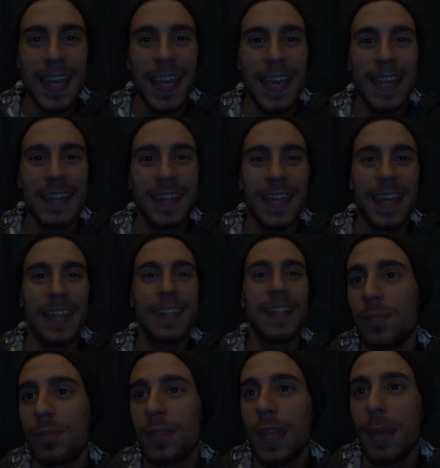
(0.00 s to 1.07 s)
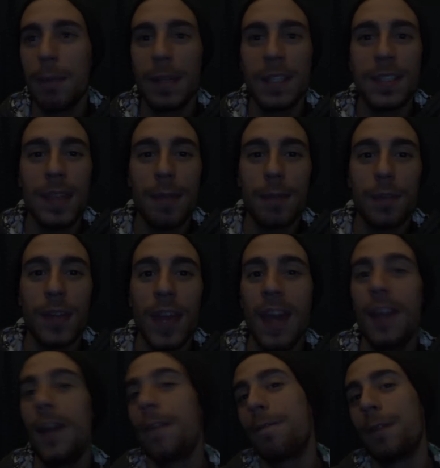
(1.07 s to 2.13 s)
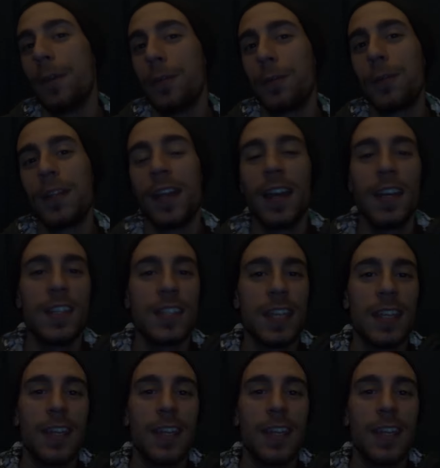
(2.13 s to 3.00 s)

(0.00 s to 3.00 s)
And then 10 minutes after that, I fell through the ice,